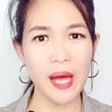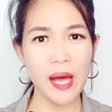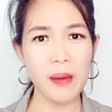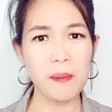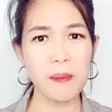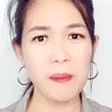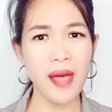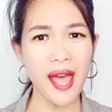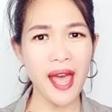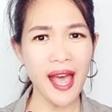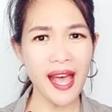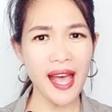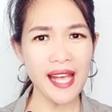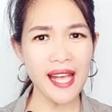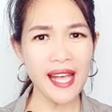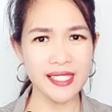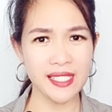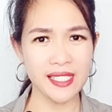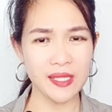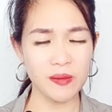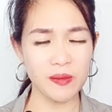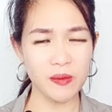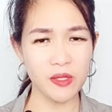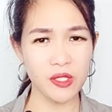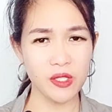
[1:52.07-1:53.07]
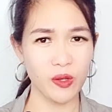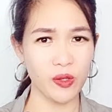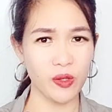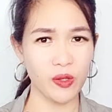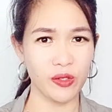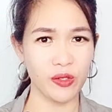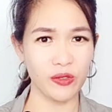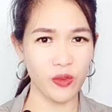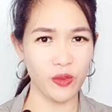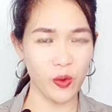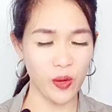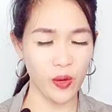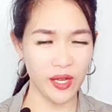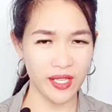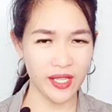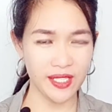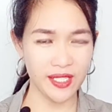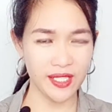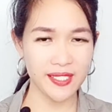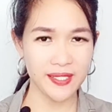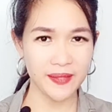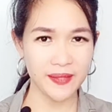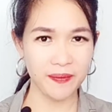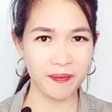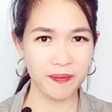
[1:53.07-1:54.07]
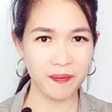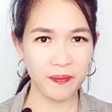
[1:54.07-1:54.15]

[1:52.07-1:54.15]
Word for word: a passive tone of voice.